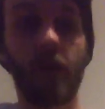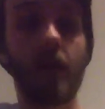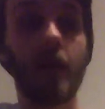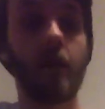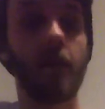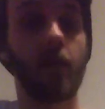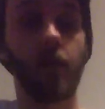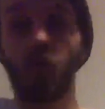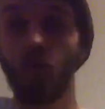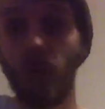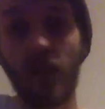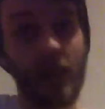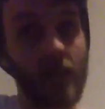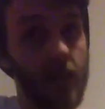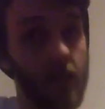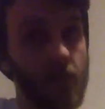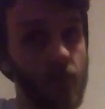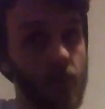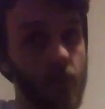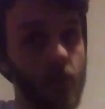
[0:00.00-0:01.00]
that 3
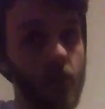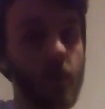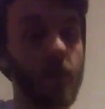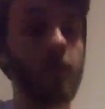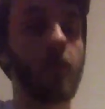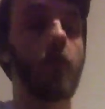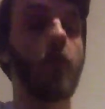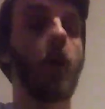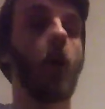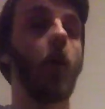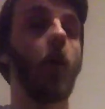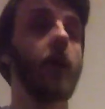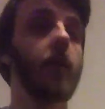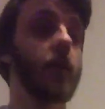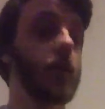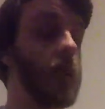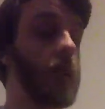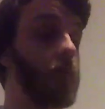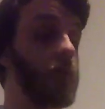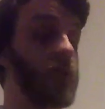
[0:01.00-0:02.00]
times. Alright, then you
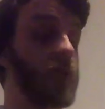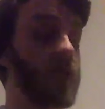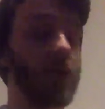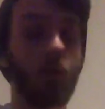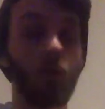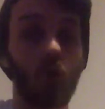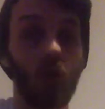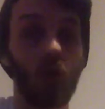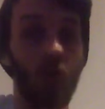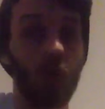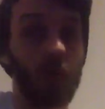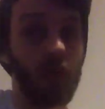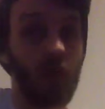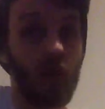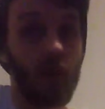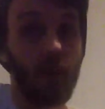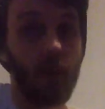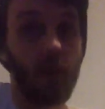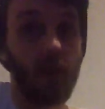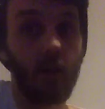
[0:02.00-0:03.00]
have a single strum of your E
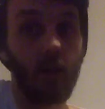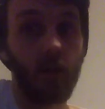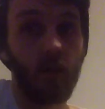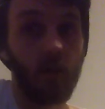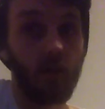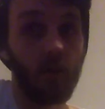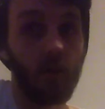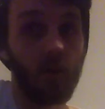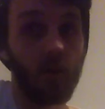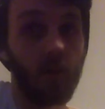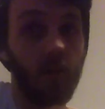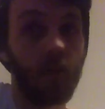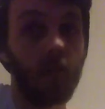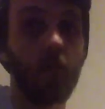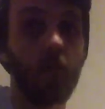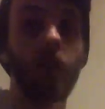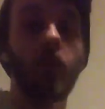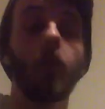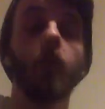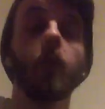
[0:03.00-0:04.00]

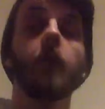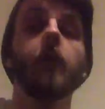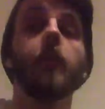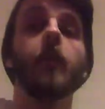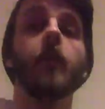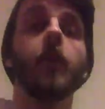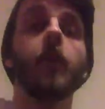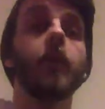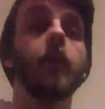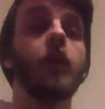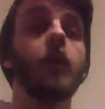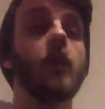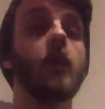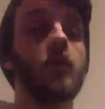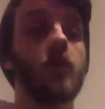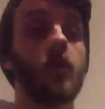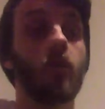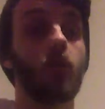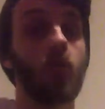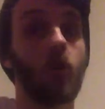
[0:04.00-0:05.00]
minor,
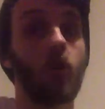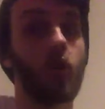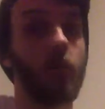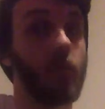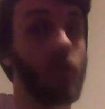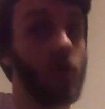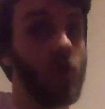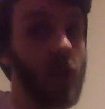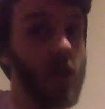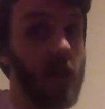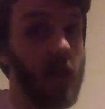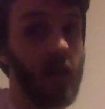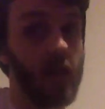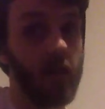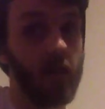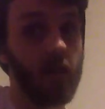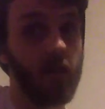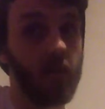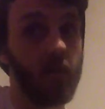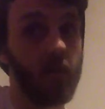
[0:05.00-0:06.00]
single strum of your G,
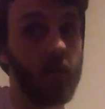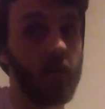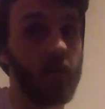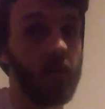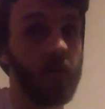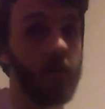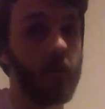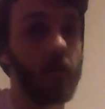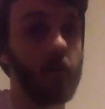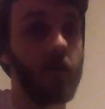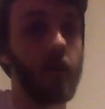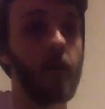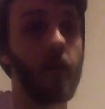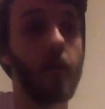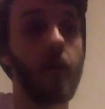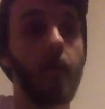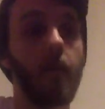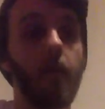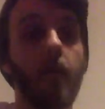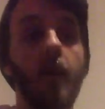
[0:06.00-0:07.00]

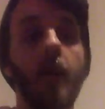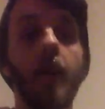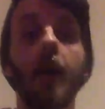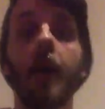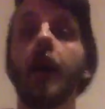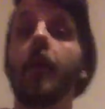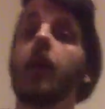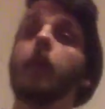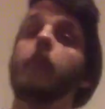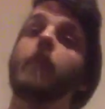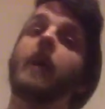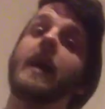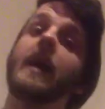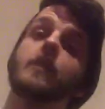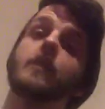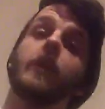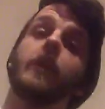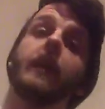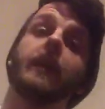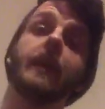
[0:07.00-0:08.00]
and then back to
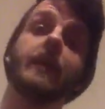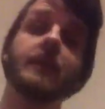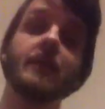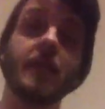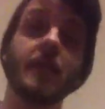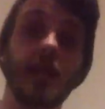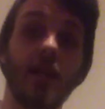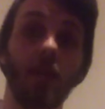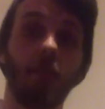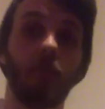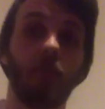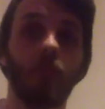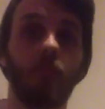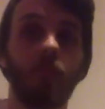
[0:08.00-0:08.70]
playing that D.